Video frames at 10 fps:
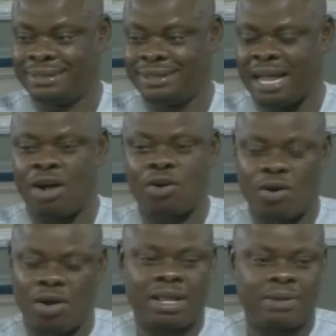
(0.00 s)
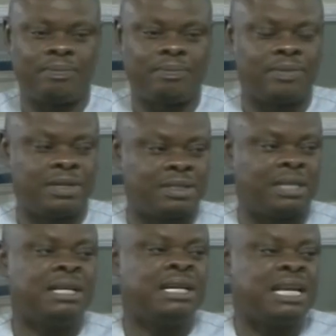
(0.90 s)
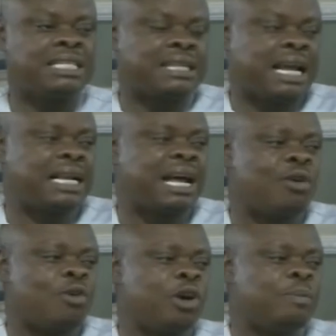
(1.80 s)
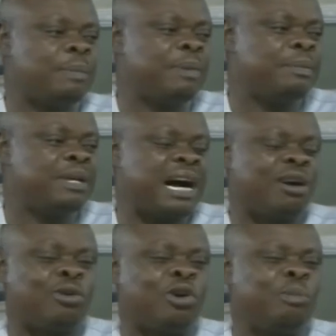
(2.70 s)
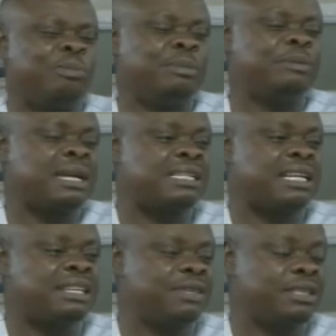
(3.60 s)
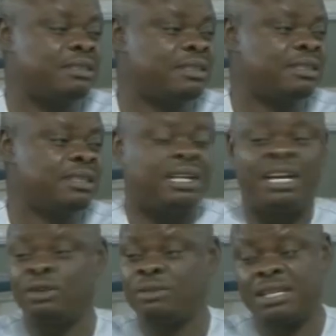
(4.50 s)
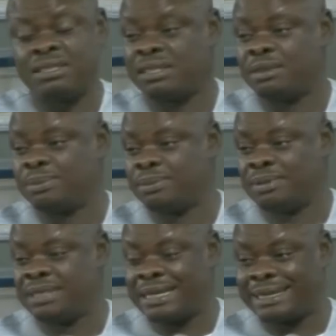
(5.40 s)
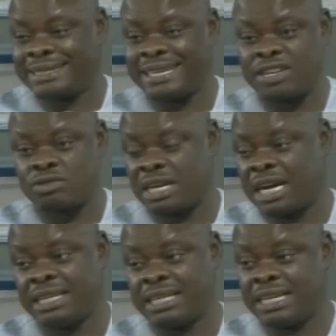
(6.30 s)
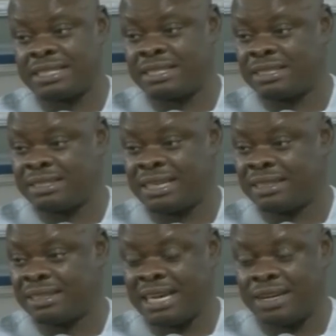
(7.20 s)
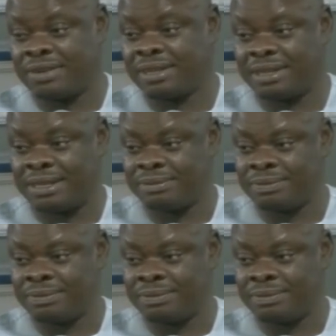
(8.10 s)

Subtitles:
I'll call him. It's likely I'll call him, but maybe I'll call maybe Pastor David and go and sleep. The rest, as to how he gets it done, I don't care.